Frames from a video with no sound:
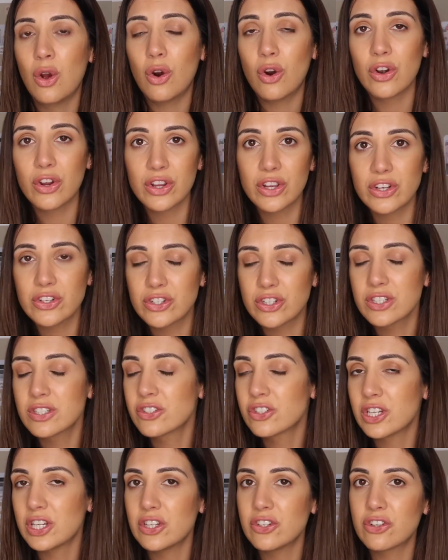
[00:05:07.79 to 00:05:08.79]
Or you could just
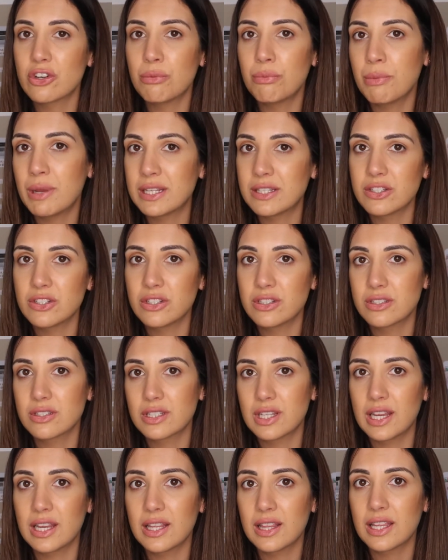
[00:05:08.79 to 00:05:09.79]
change your messaging
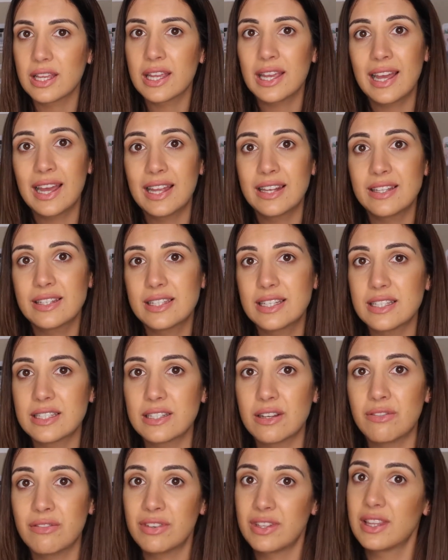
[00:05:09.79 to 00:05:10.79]
slightly and say
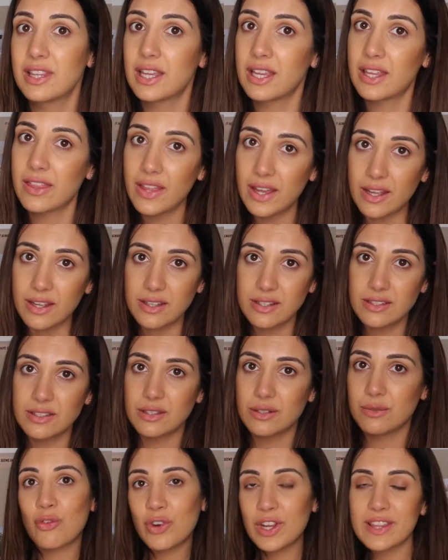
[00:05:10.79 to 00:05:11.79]
something like this:
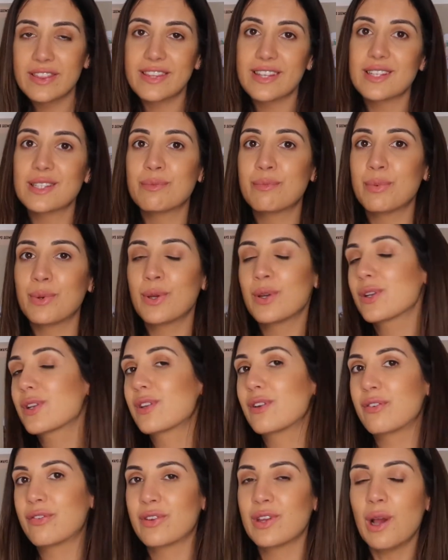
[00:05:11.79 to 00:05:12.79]
read this book
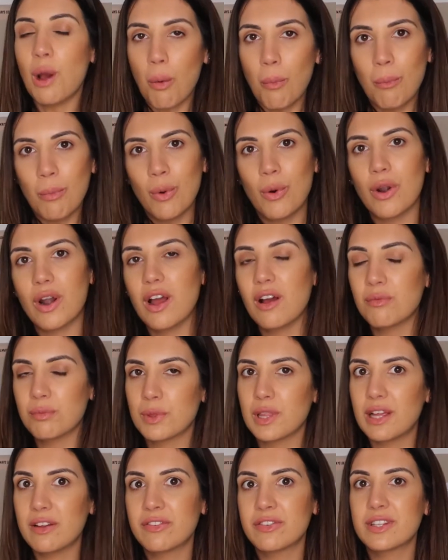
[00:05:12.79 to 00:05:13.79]
to feel more
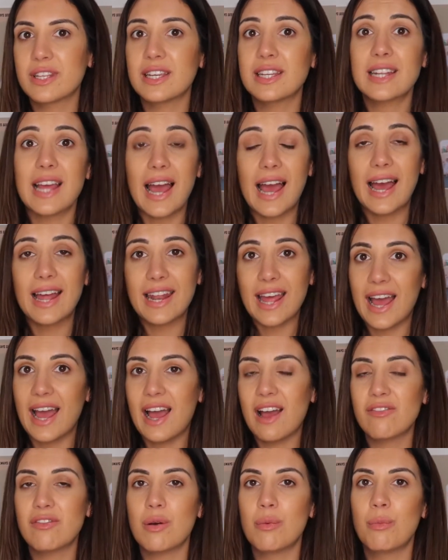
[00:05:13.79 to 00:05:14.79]
uplifted and
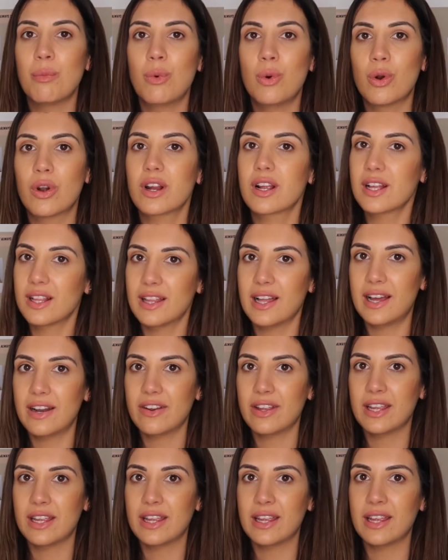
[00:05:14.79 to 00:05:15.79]
have more
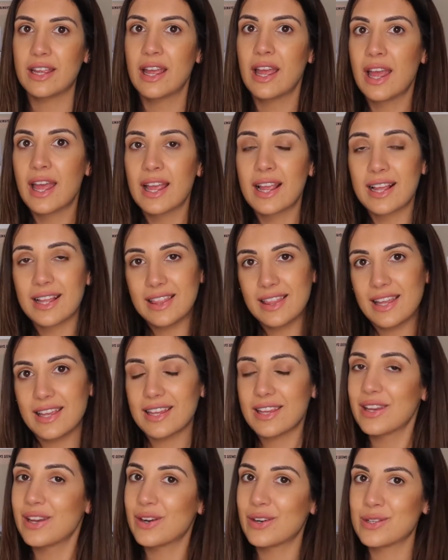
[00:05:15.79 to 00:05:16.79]
clarity. Click
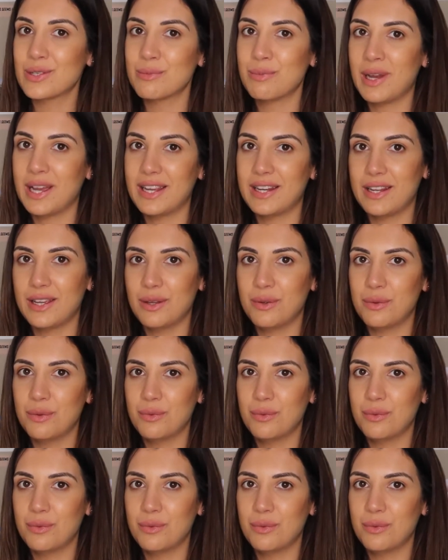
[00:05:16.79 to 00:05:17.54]
here to buy now.